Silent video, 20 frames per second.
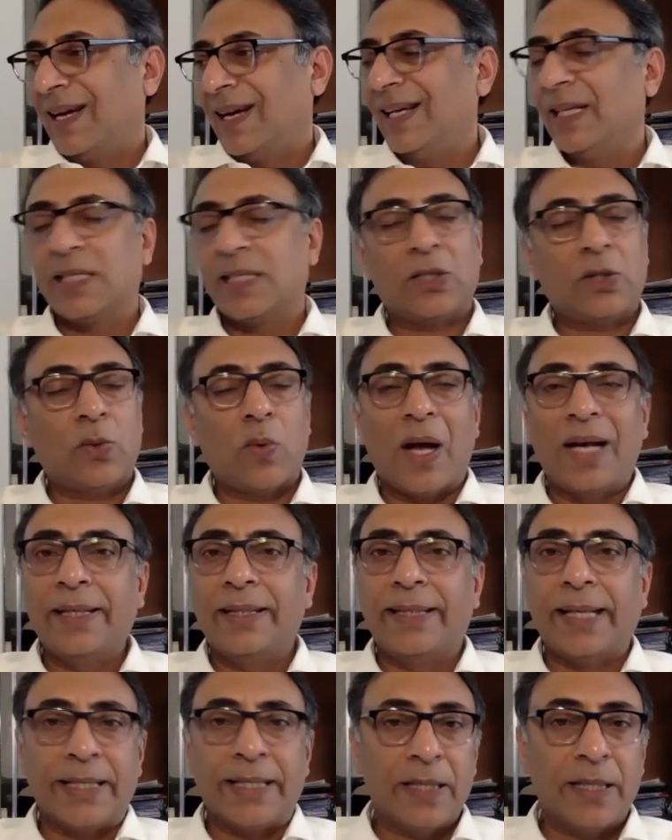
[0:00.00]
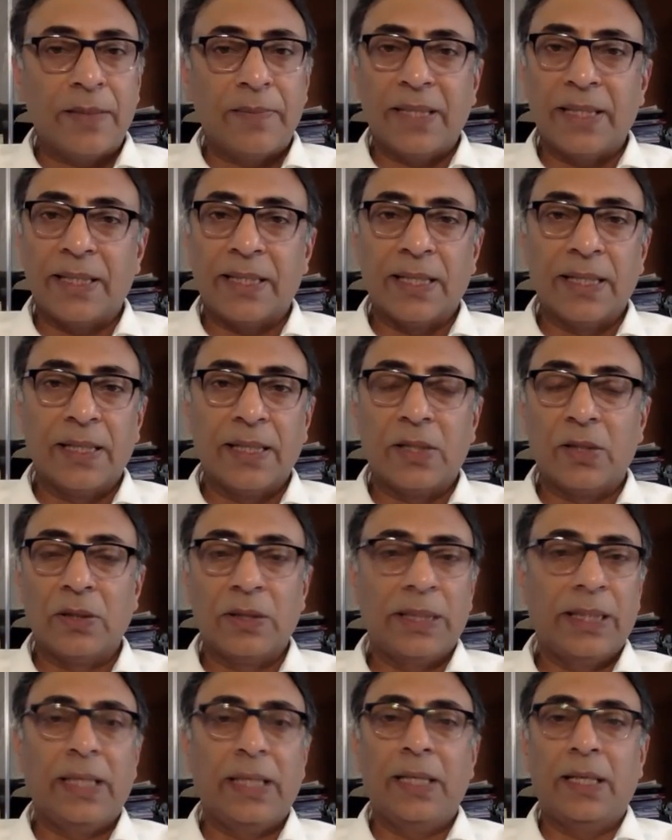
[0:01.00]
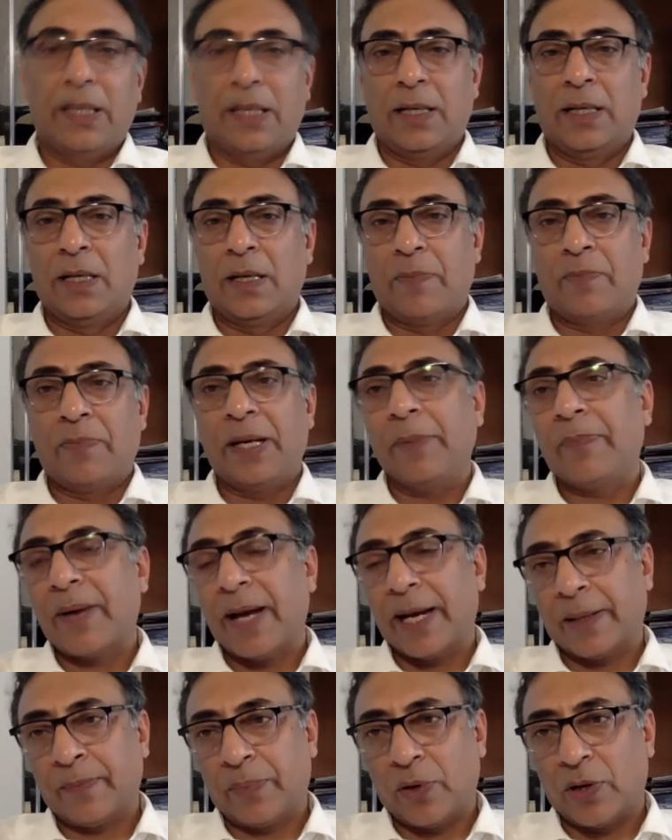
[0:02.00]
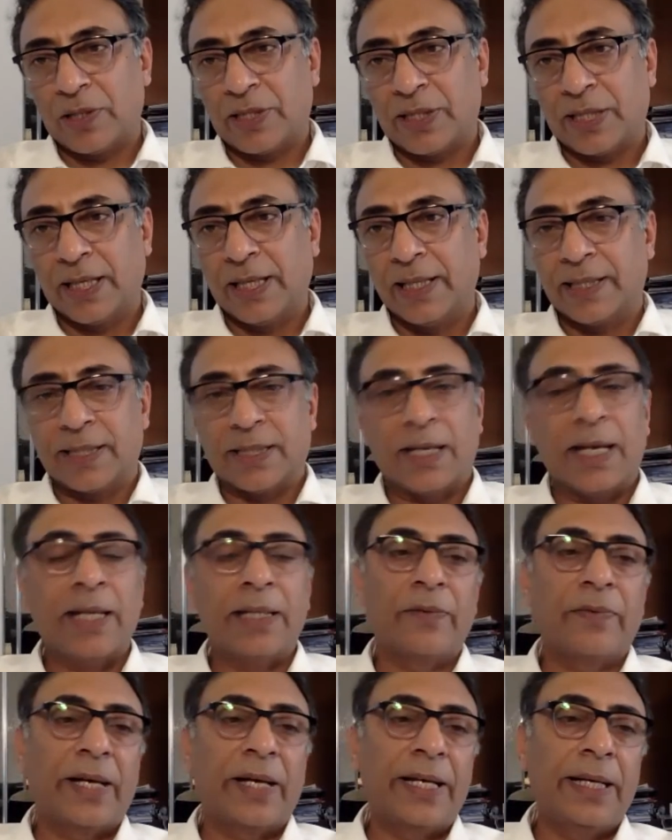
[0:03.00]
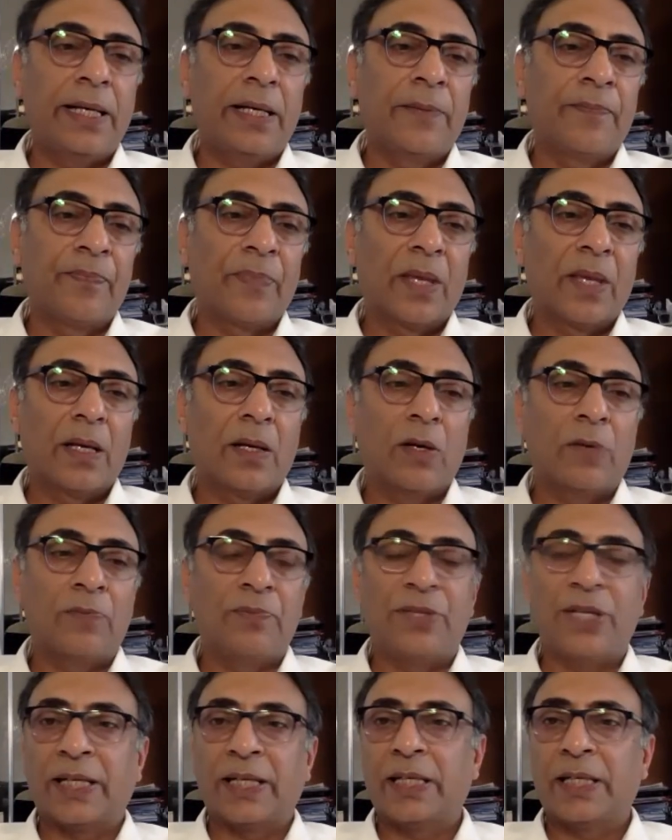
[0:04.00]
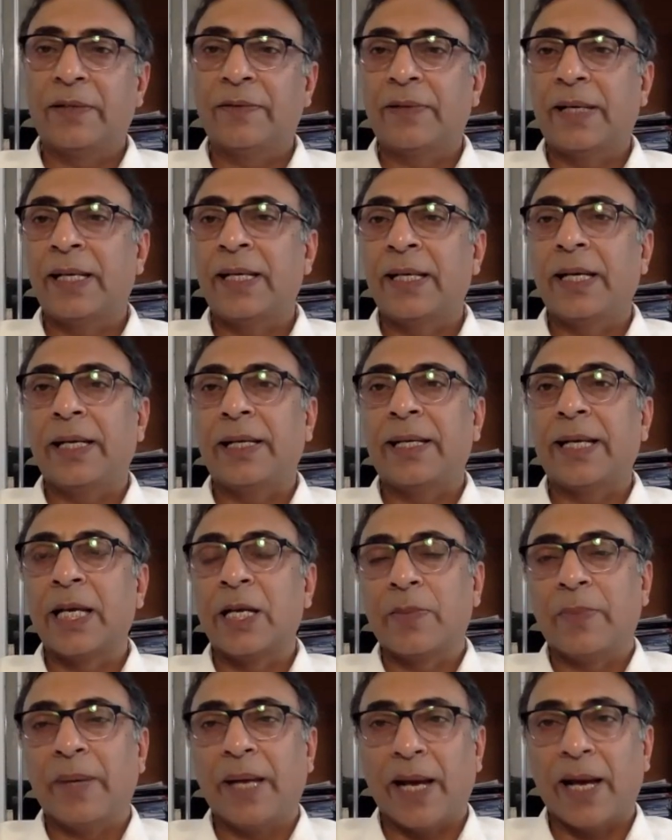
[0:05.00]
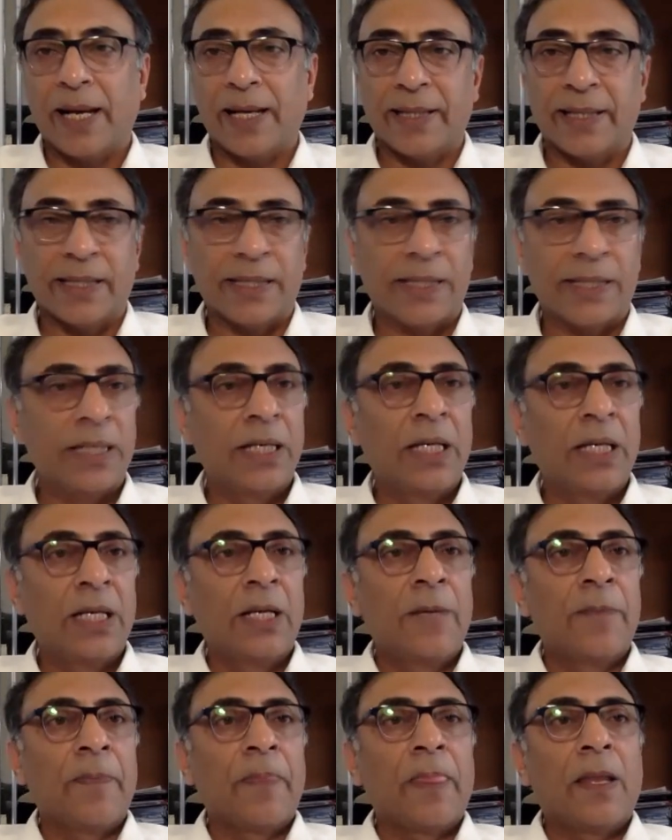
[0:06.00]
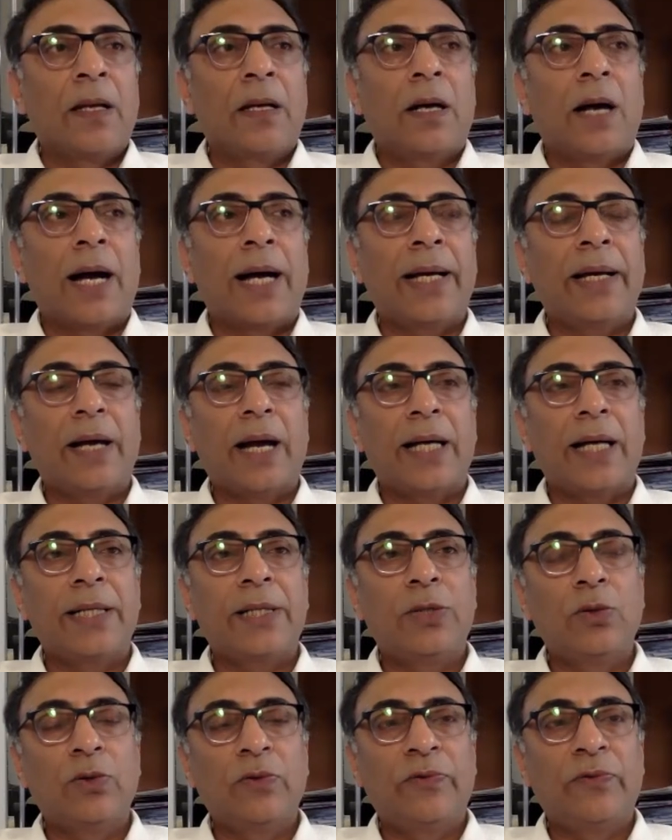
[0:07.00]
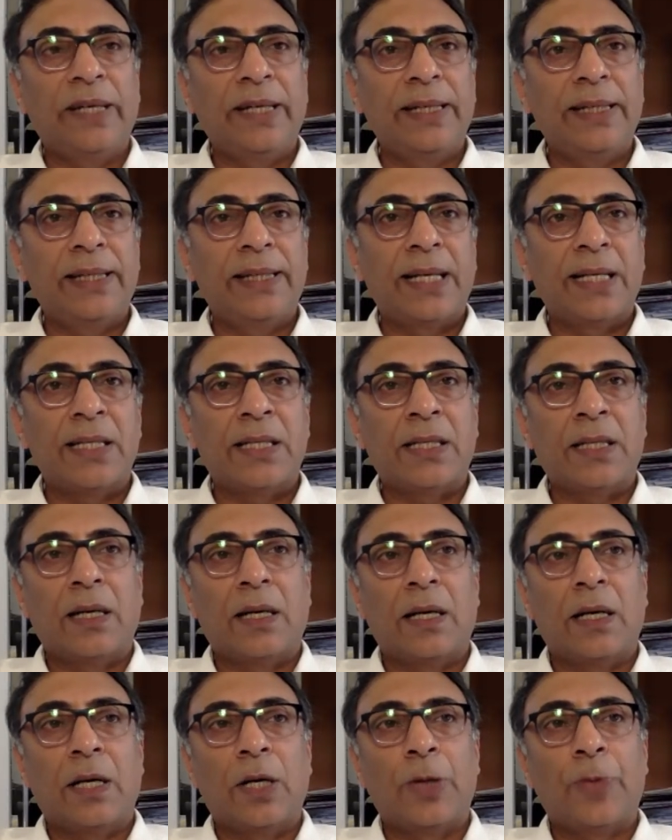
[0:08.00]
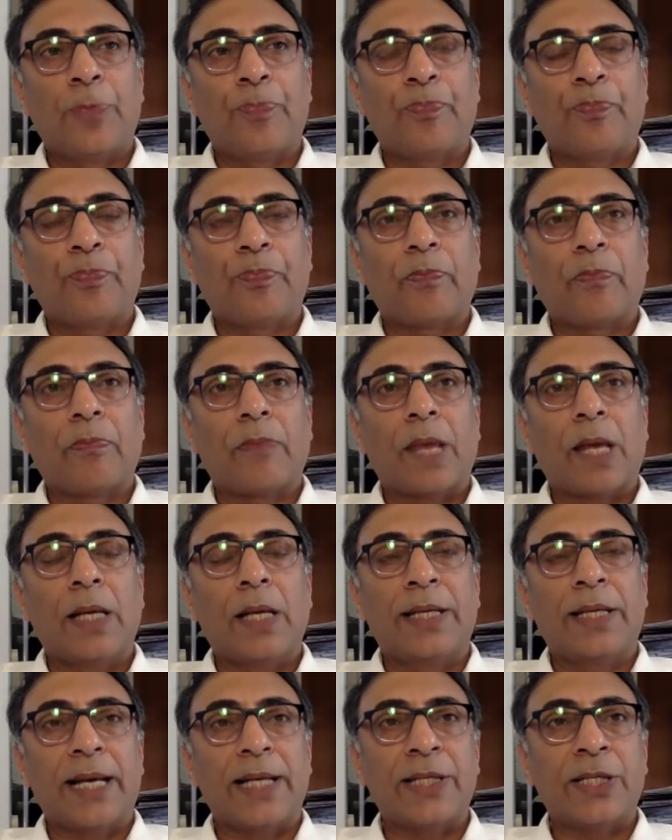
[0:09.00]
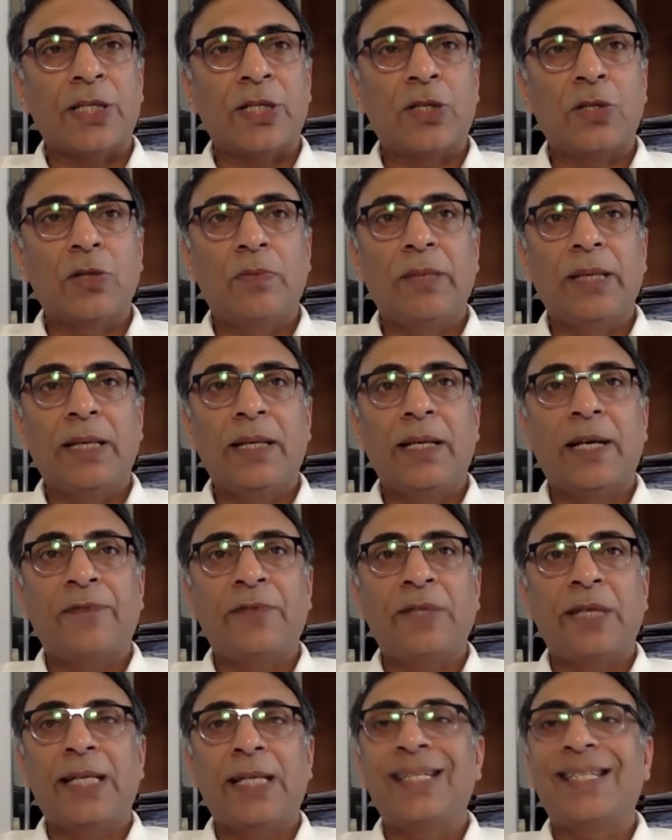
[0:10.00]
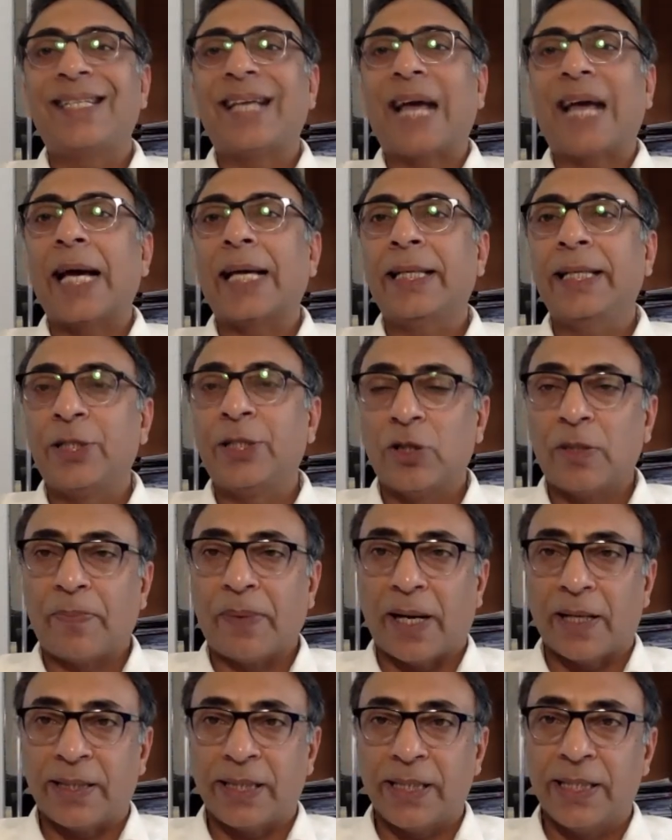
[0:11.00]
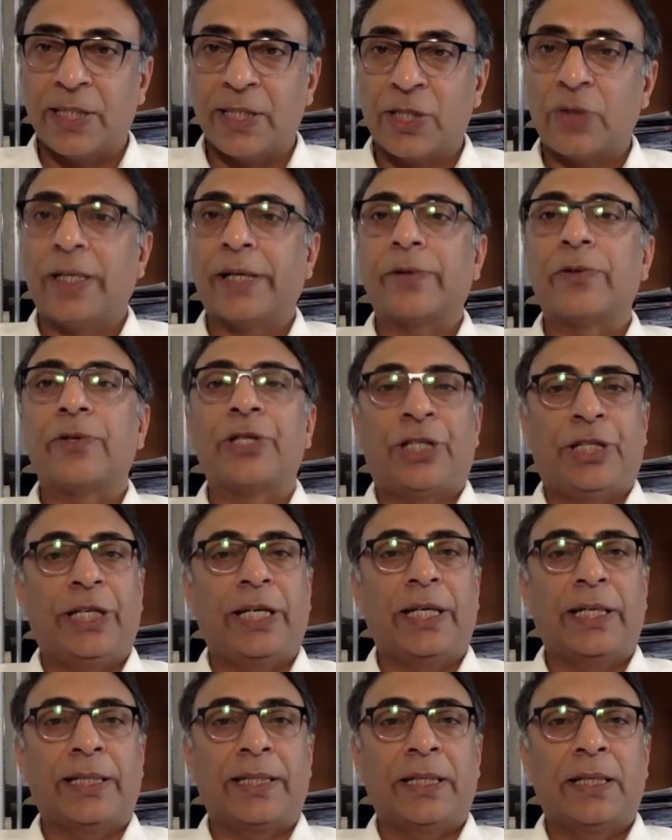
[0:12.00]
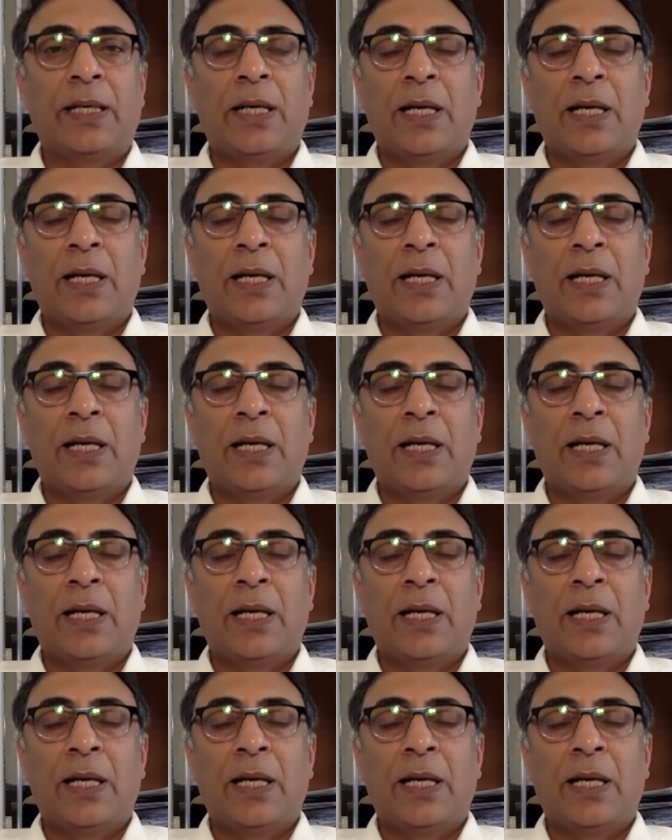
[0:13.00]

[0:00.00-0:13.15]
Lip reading: is quite detrimental to the pre-pack process and the very objective and intent behind it. I do feel that it has to be left entirely to the parties to negotiate.